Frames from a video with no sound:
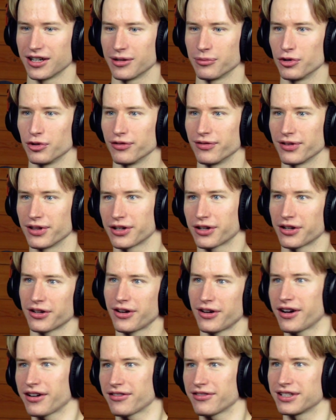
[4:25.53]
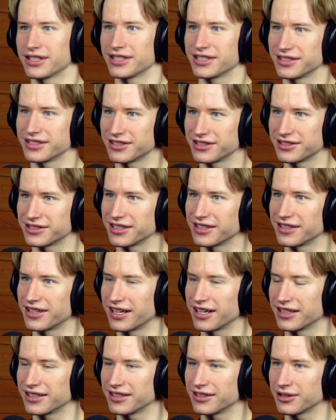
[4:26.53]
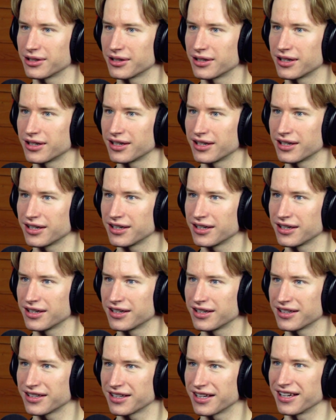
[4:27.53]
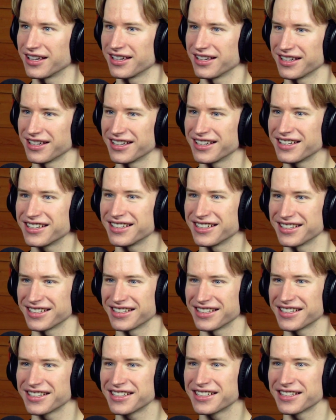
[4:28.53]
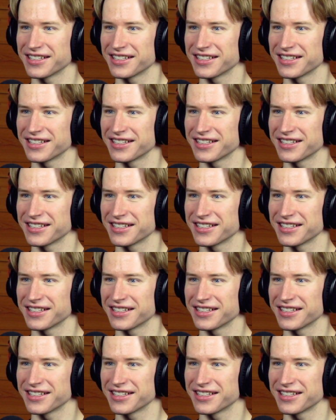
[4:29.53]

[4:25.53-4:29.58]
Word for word: a move in the choreography, she just did that. Yeah.